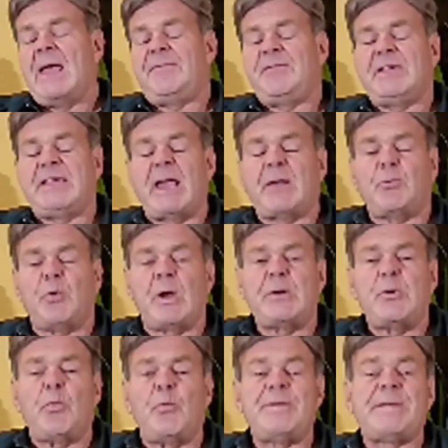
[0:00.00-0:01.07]
If you get
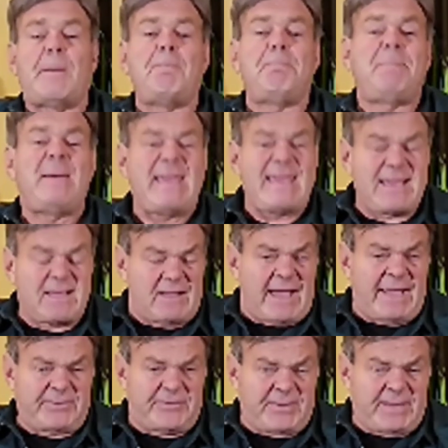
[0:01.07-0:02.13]
one with a B
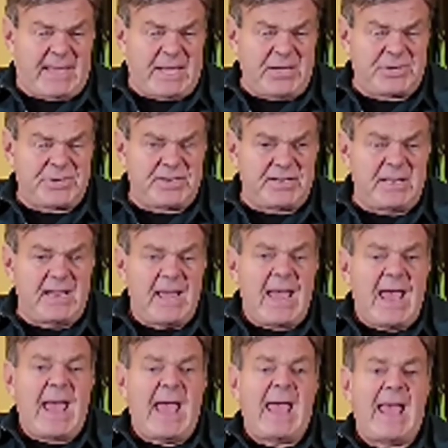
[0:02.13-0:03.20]
classification,
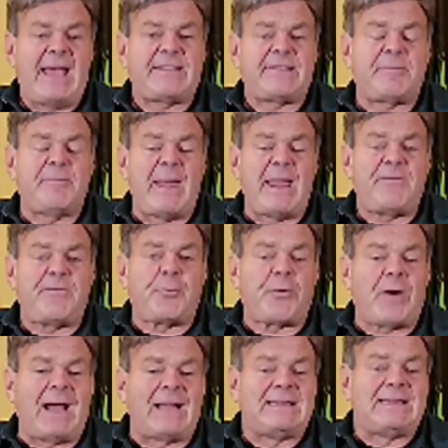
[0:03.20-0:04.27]
it's made
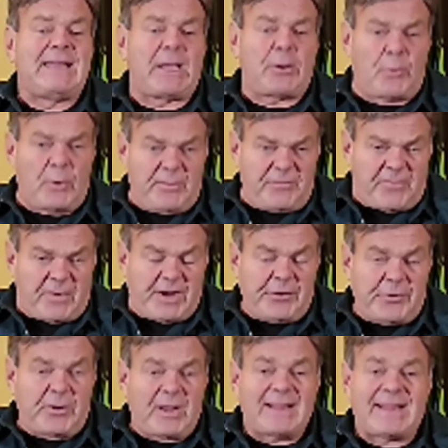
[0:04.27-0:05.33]
for a liquid
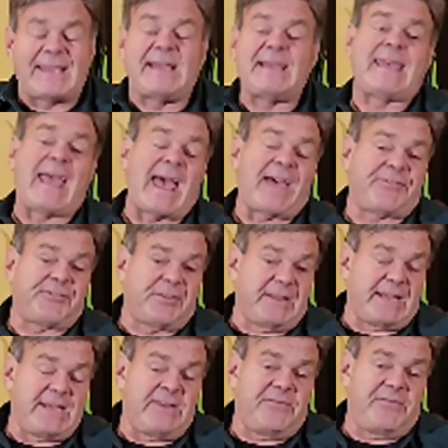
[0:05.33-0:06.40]
fire, like a
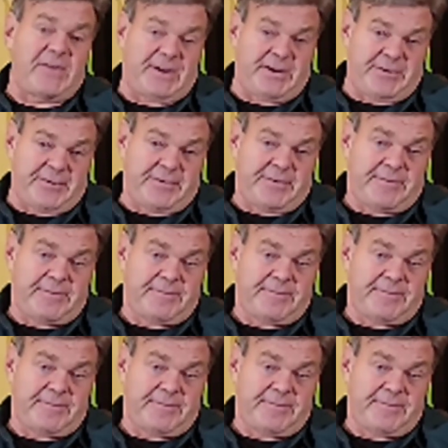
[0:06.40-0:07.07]
gasoline fire,